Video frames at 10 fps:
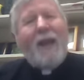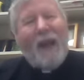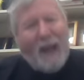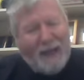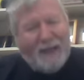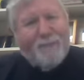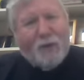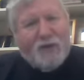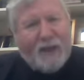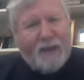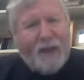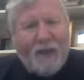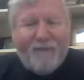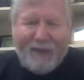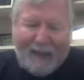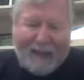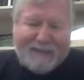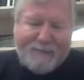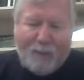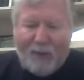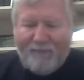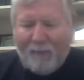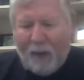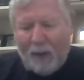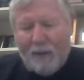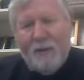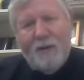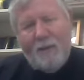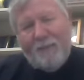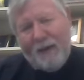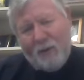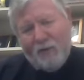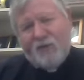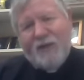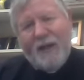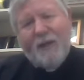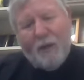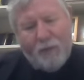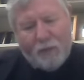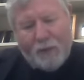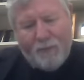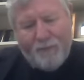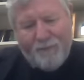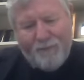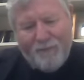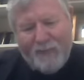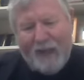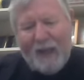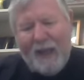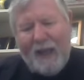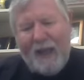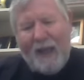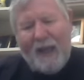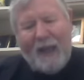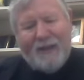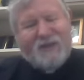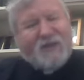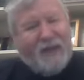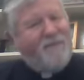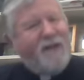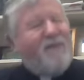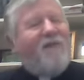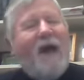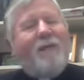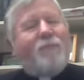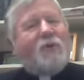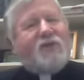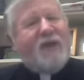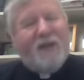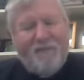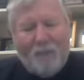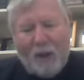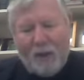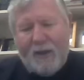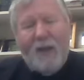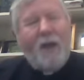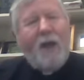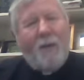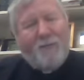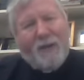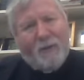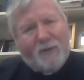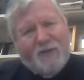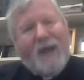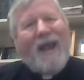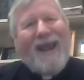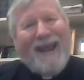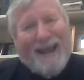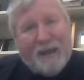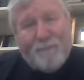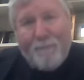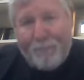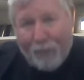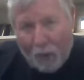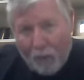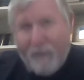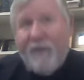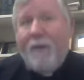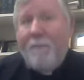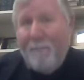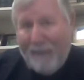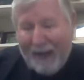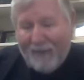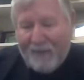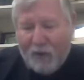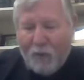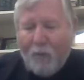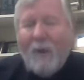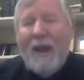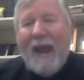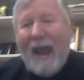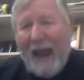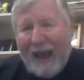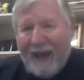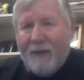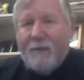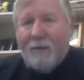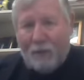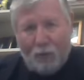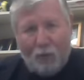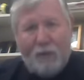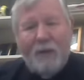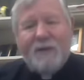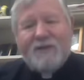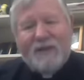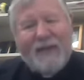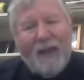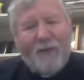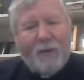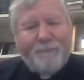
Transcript: 80% of the Gospel of Mark appears in Luke. And 75% of Mark appears in both Matthew and Luke together.